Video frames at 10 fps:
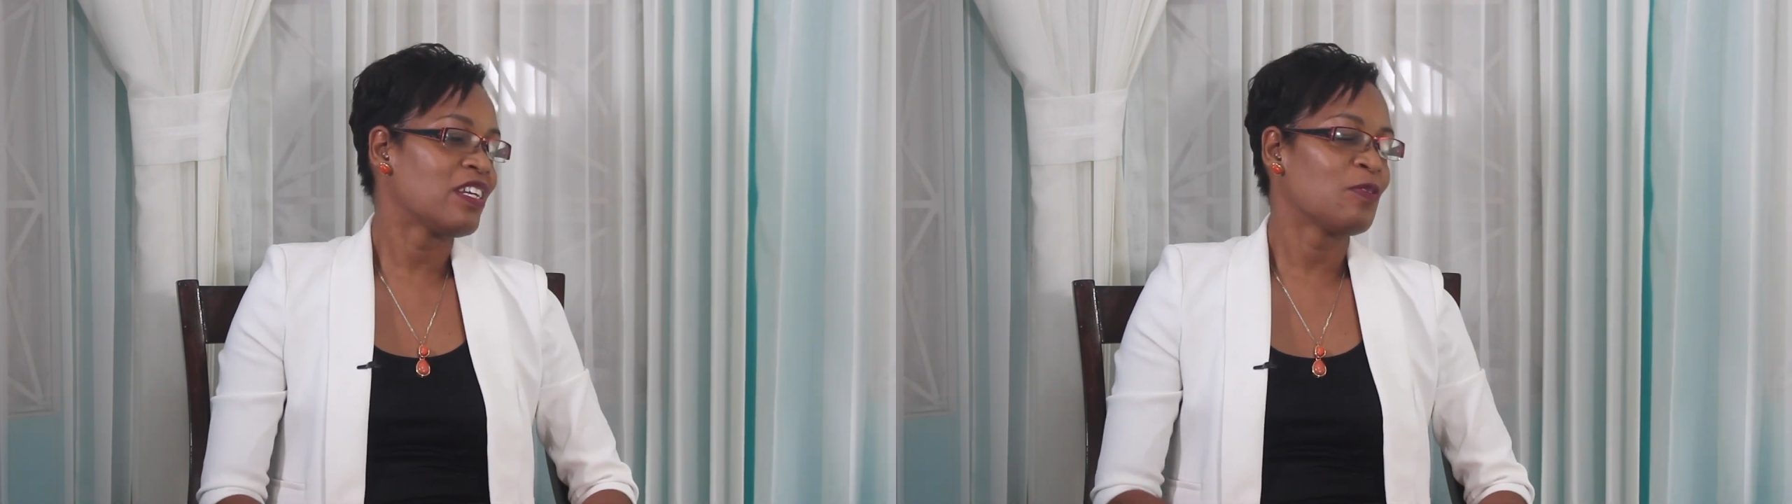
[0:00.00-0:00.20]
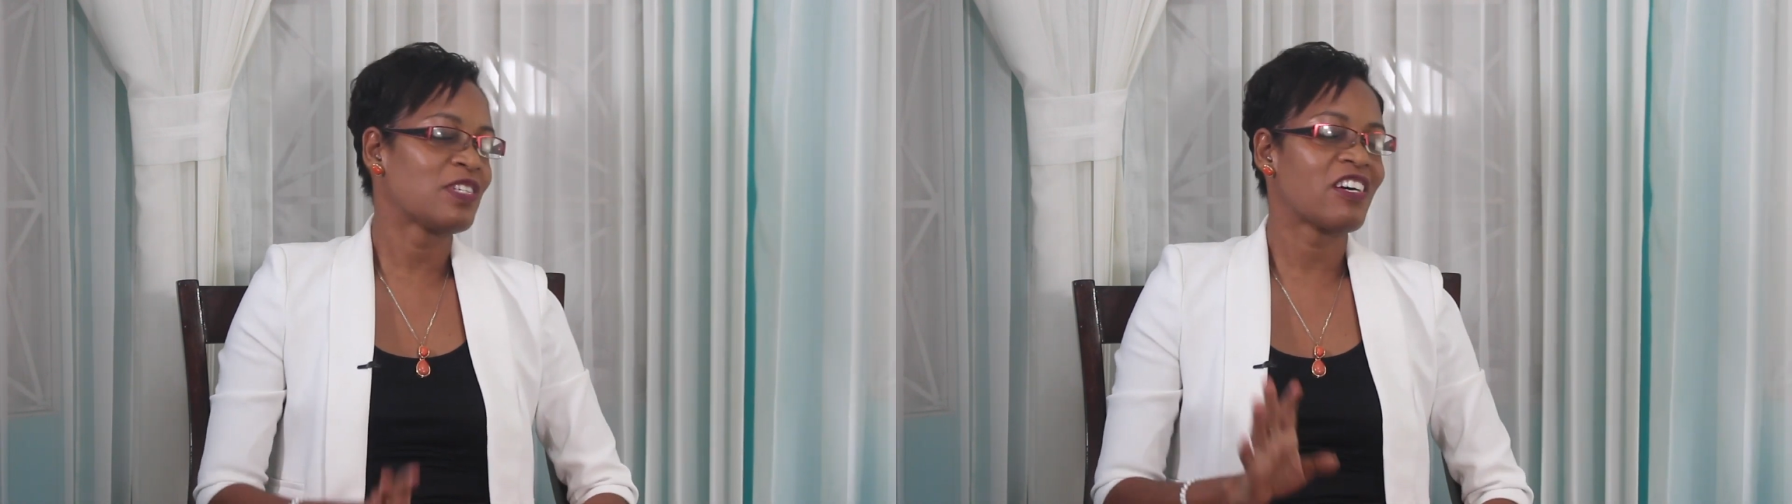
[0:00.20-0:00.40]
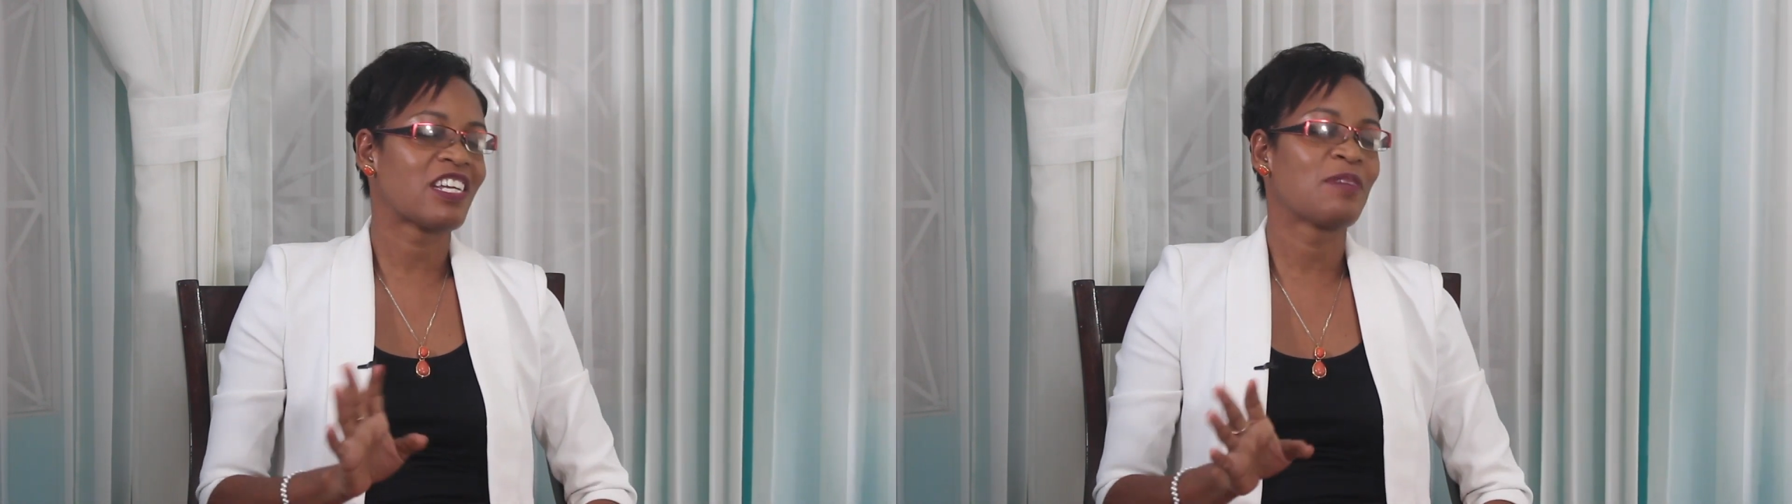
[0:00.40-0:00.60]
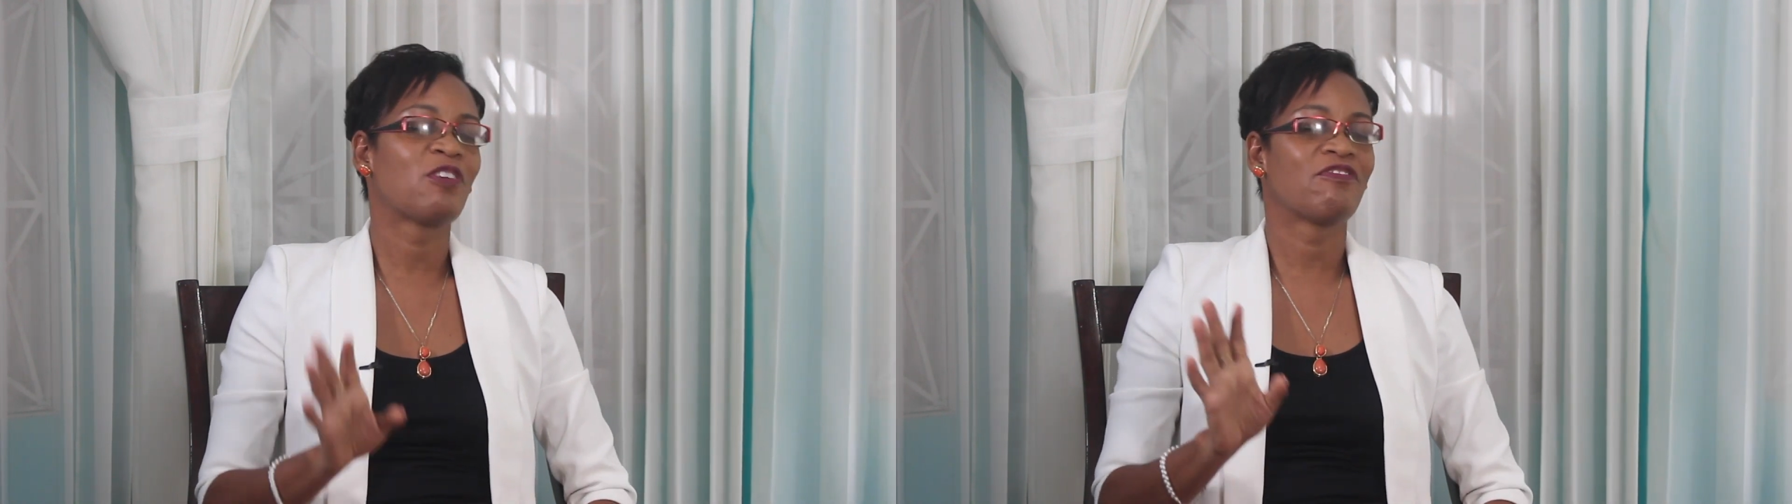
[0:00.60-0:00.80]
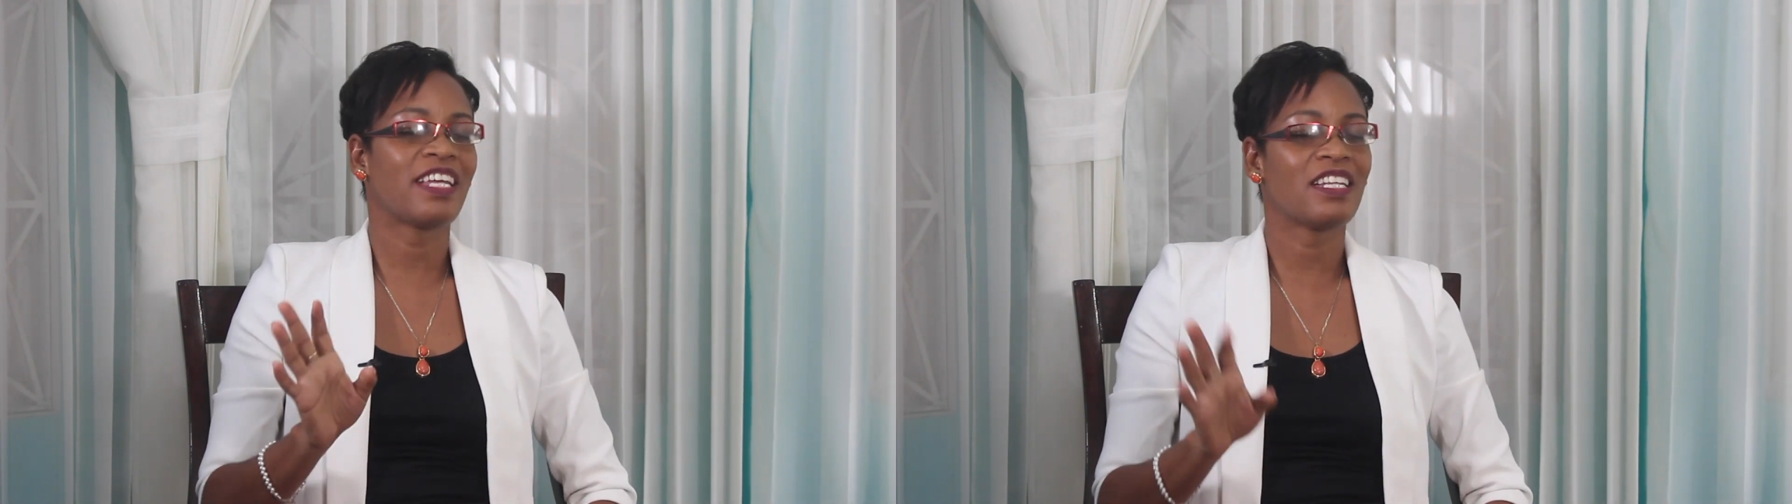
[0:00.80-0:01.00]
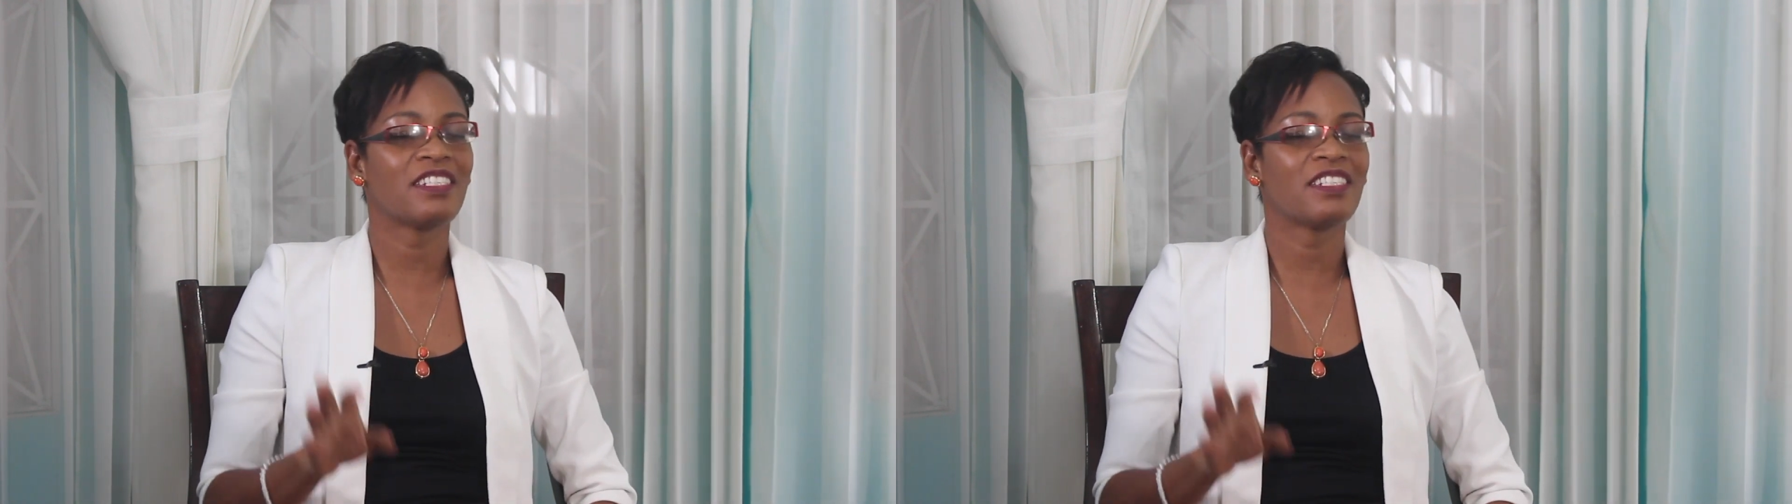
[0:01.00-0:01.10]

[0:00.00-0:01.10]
You know, we're talking about Red